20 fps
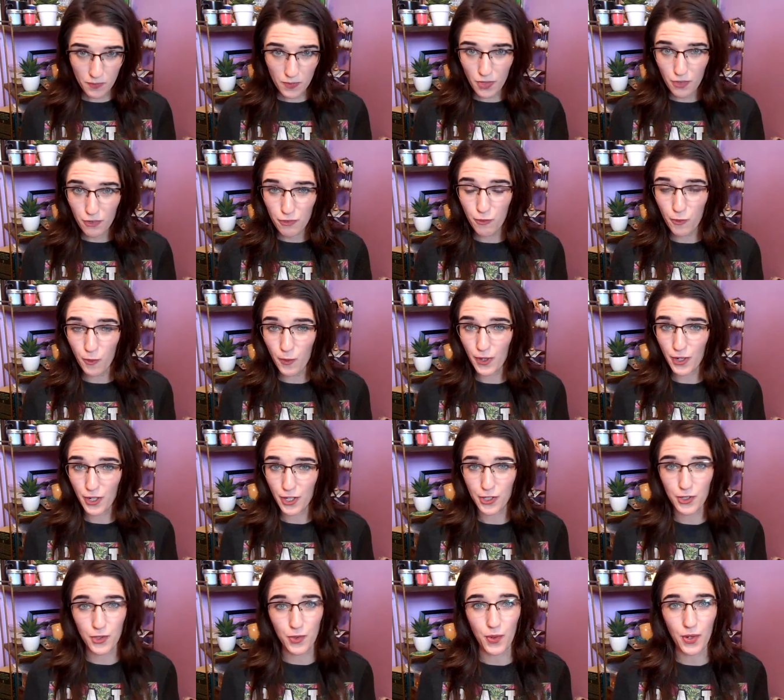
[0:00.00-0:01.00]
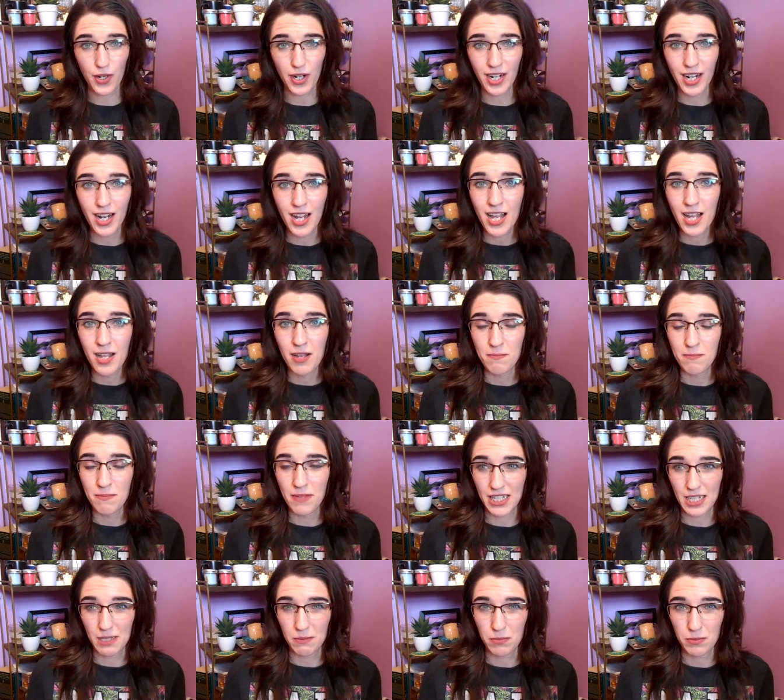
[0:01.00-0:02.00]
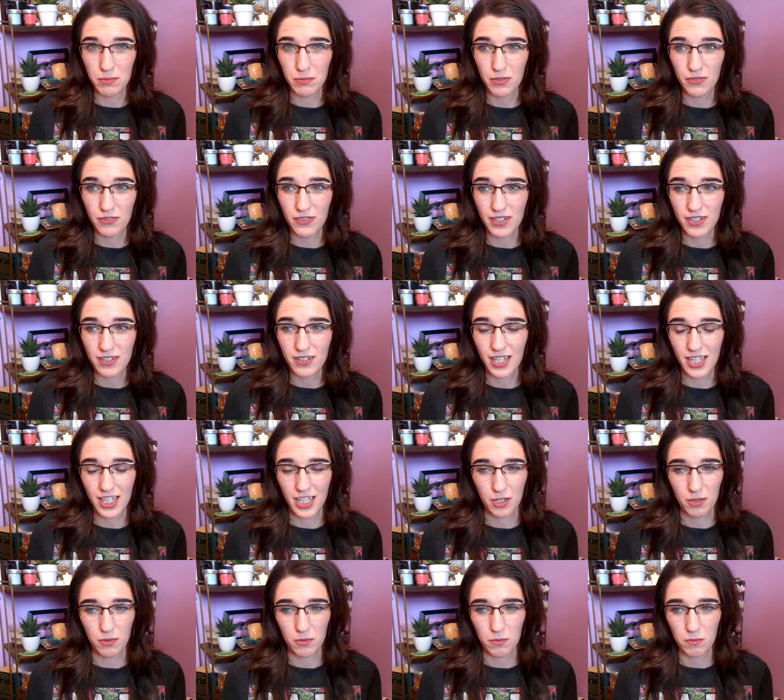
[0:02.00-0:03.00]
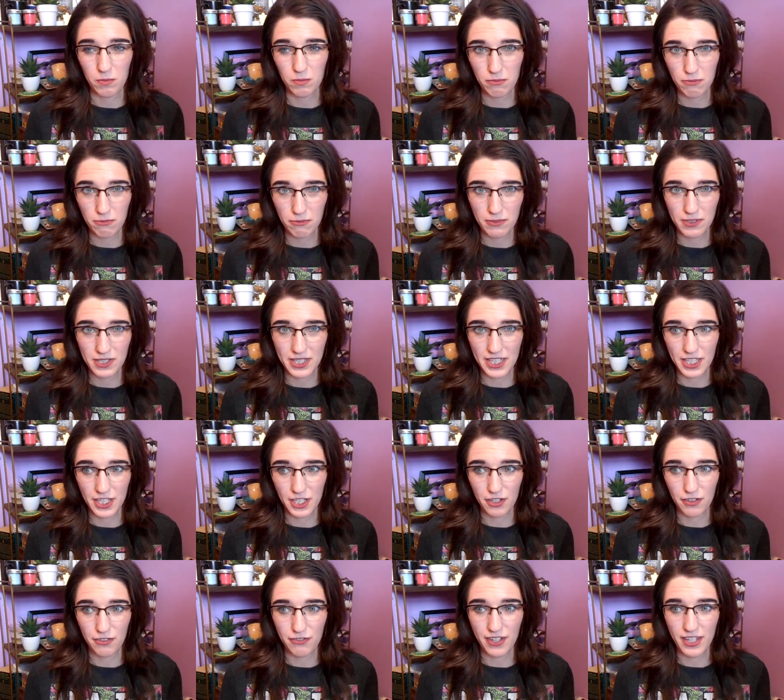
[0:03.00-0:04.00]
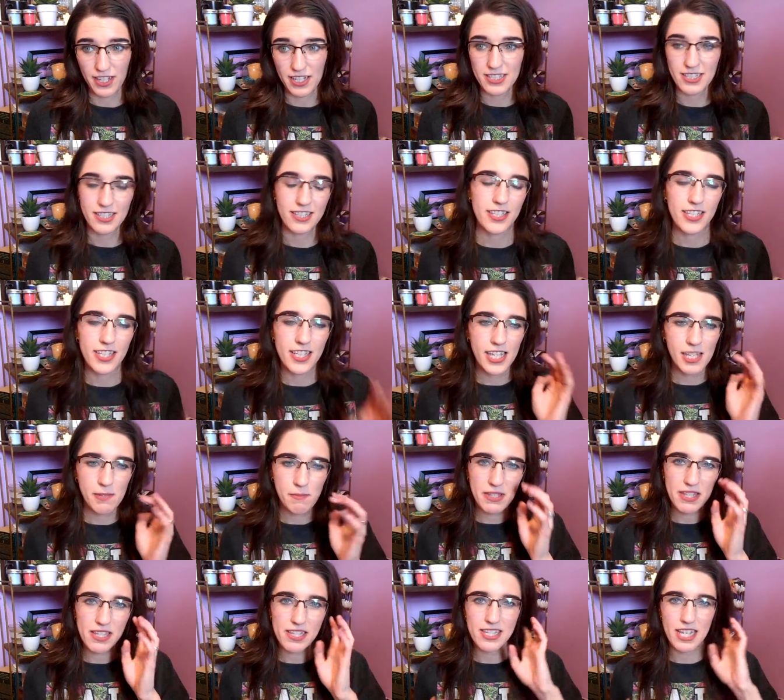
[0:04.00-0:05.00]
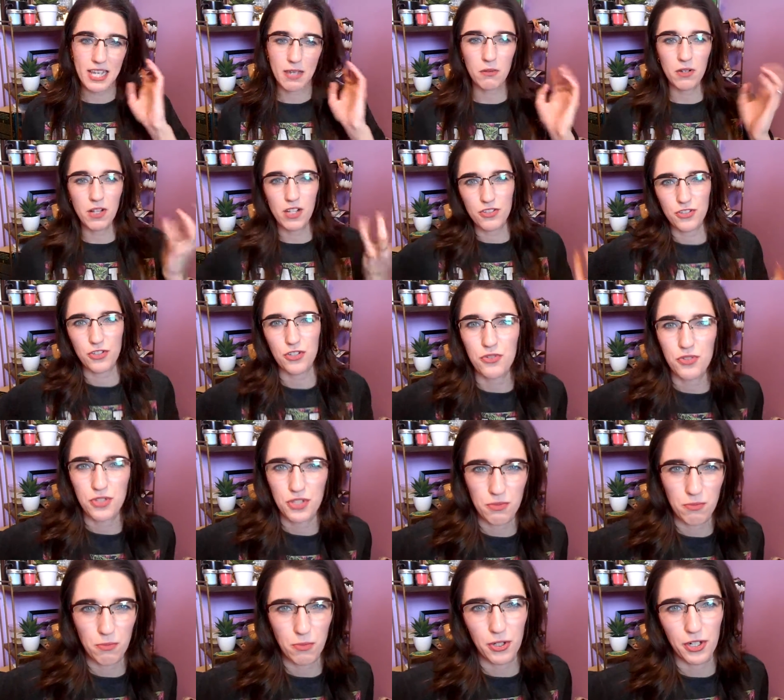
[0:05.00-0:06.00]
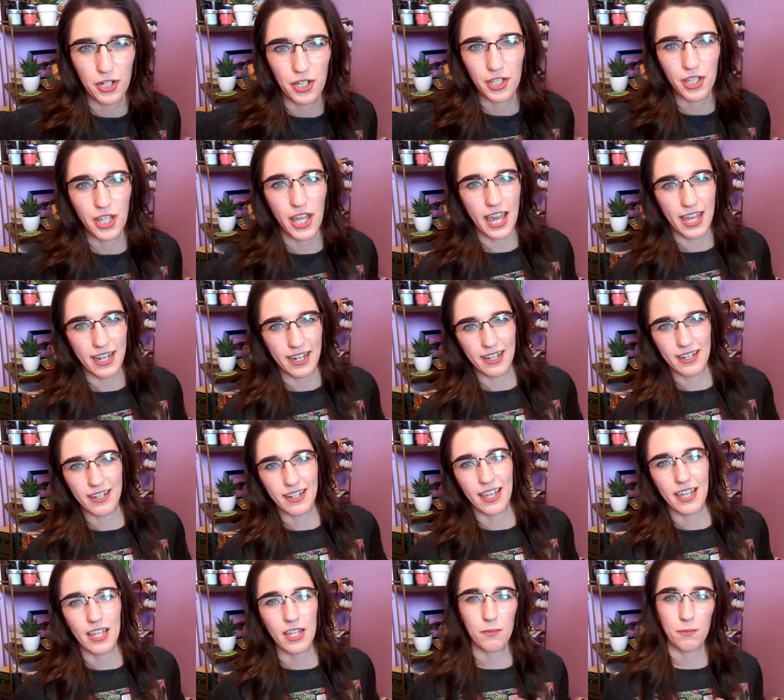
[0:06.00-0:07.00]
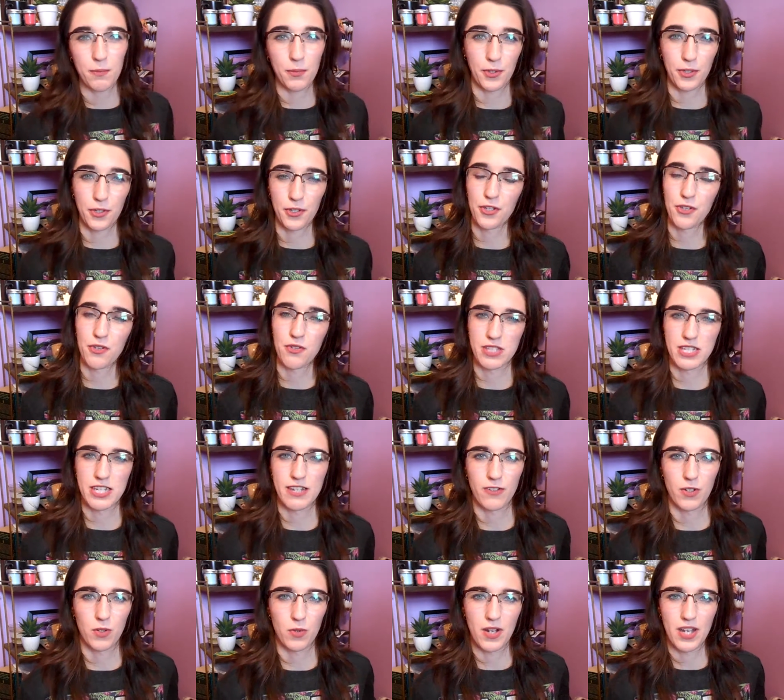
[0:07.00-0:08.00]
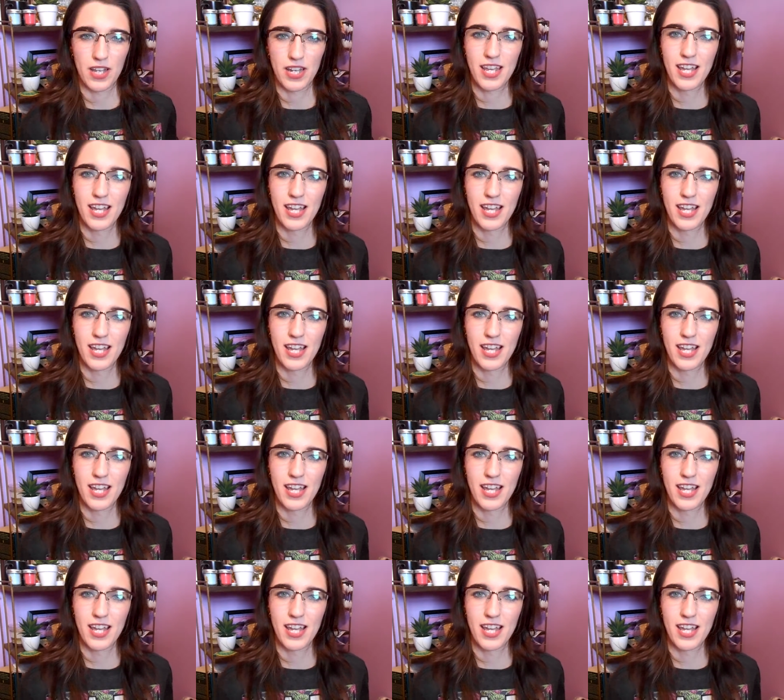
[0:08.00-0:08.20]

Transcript: for your makeup removing, like your cleaning your face. It can be the same cleanser you use in the morning and at night, or you can use a different one.